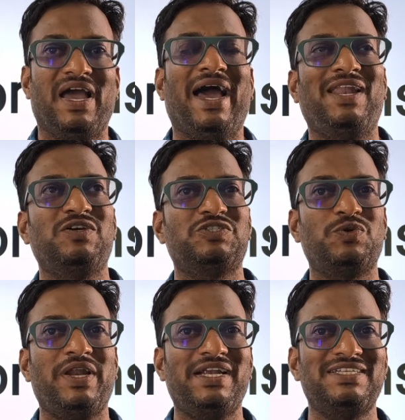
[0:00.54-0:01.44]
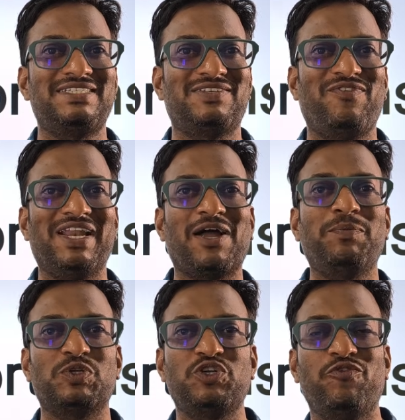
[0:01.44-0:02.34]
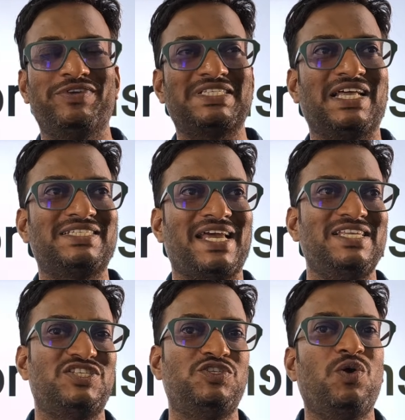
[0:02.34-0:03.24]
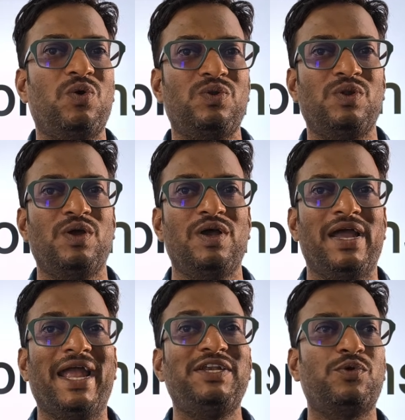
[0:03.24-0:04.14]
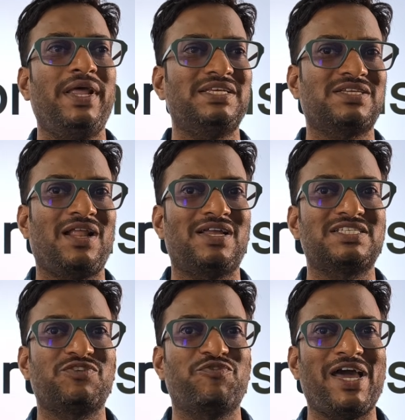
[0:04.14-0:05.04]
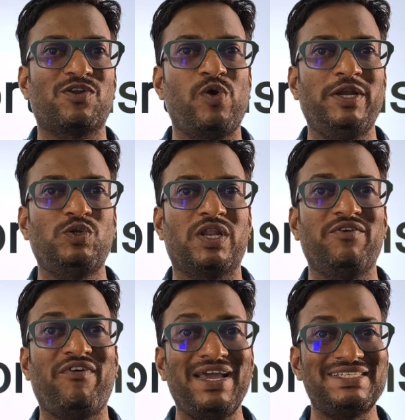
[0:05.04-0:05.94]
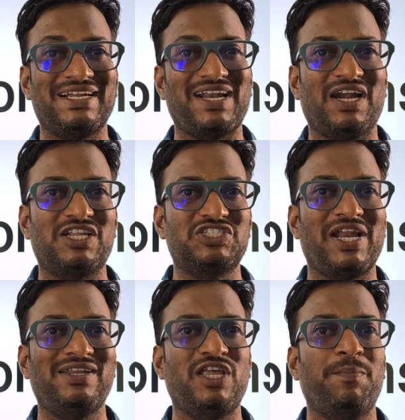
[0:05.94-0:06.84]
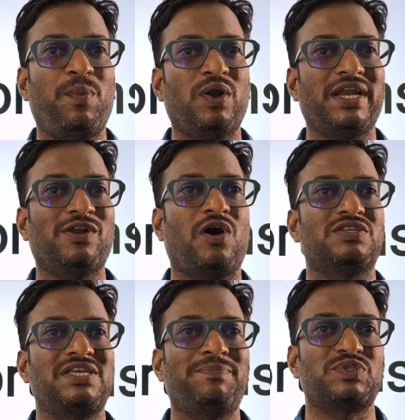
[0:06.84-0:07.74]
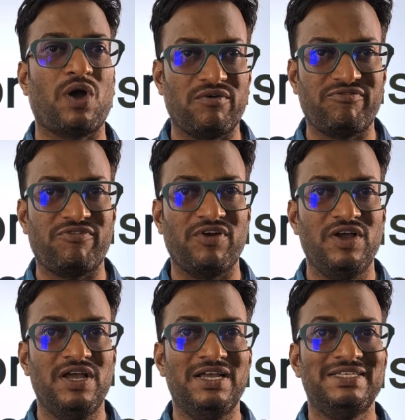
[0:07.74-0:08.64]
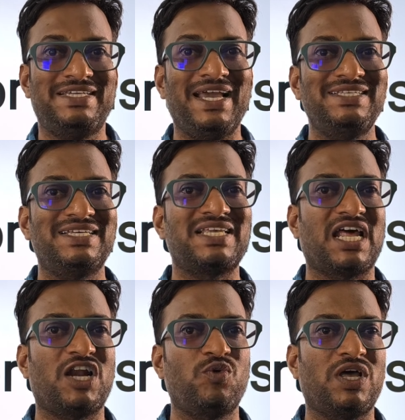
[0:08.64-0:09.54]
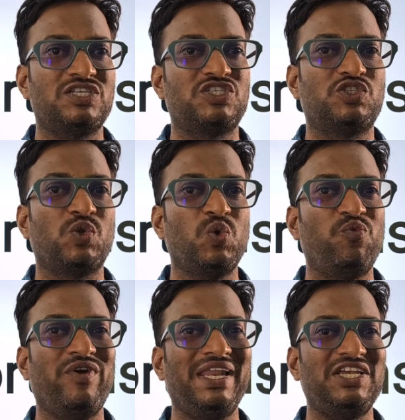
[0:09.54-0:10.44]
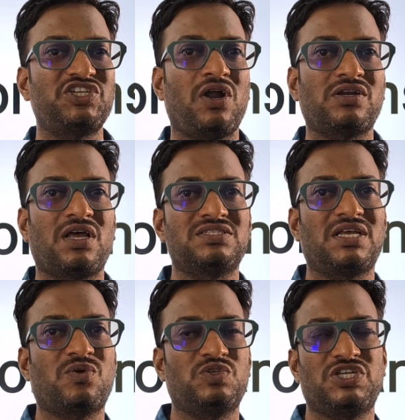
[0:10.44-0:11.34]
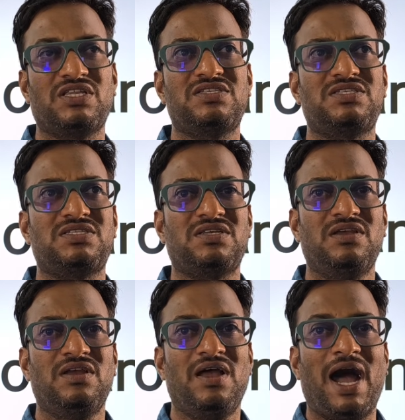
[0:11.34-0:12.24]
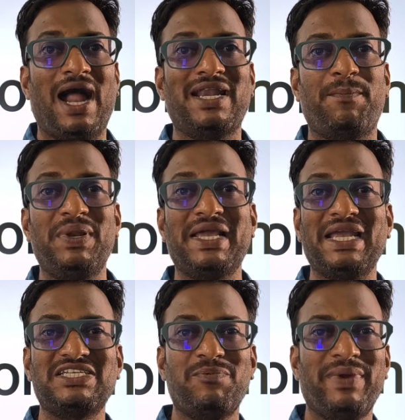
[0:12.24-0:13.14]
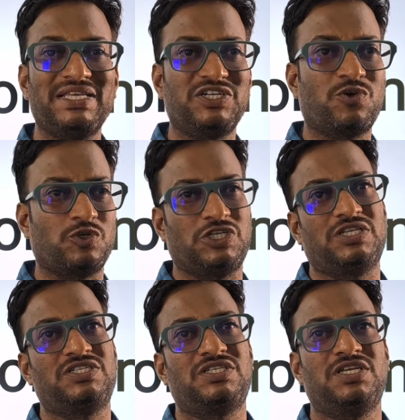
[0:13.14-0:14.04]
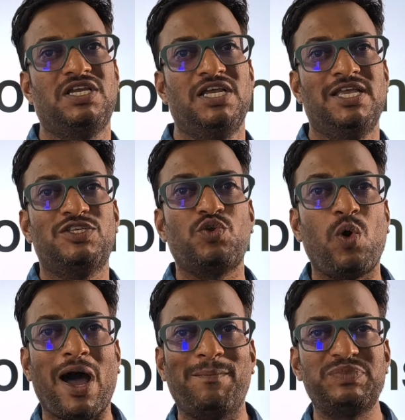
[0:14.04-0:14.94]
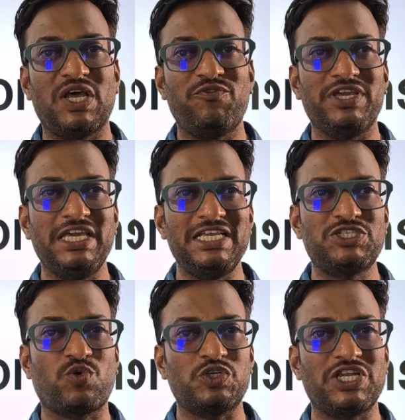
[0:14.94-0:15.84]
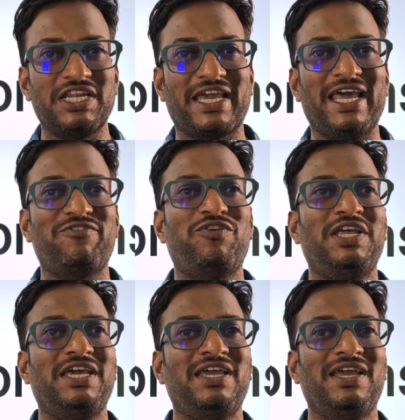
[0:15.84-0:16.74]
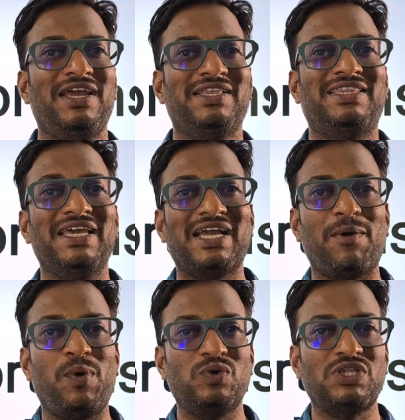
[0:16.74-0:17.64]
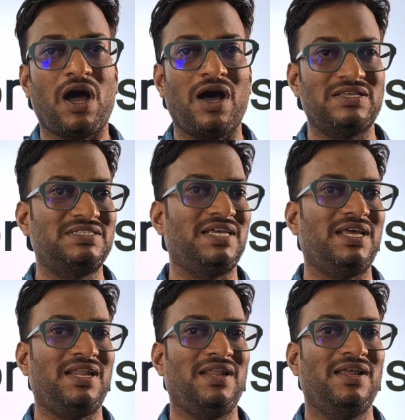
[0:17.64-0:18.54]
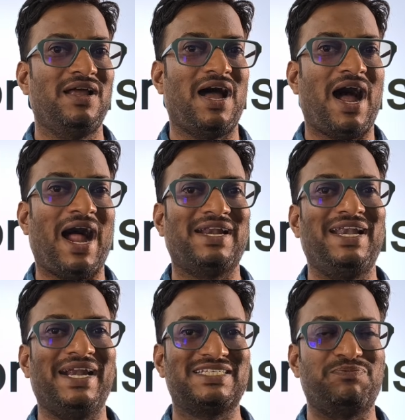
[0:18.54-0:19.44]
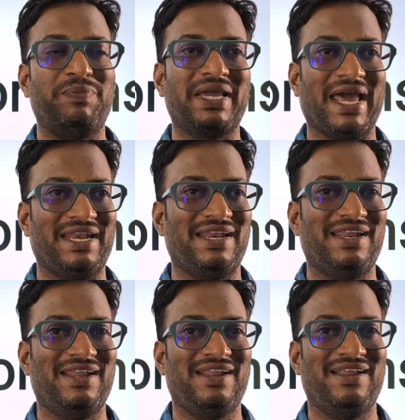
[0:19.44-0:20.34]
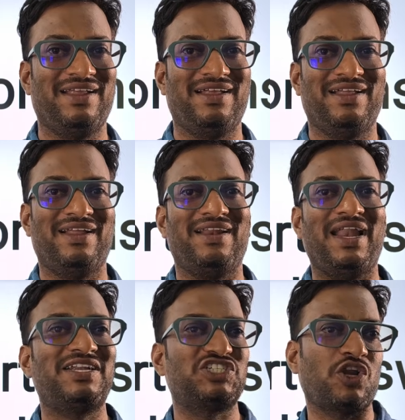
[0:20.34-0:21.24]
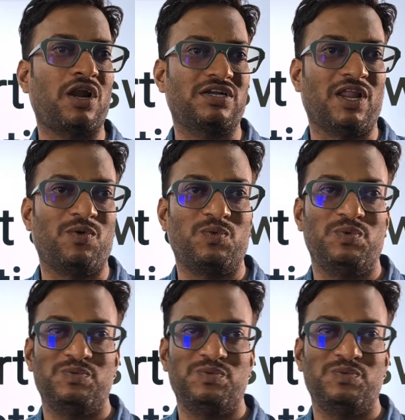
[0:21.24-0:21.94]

Hello students, welcome to Shiv Physical Science Zone. In today's class, we are going to revise and understand the important concepts of changes around us through very short answer questions and application based questions. So observe each question carefully, think about the answer and let's begin. Let's start now.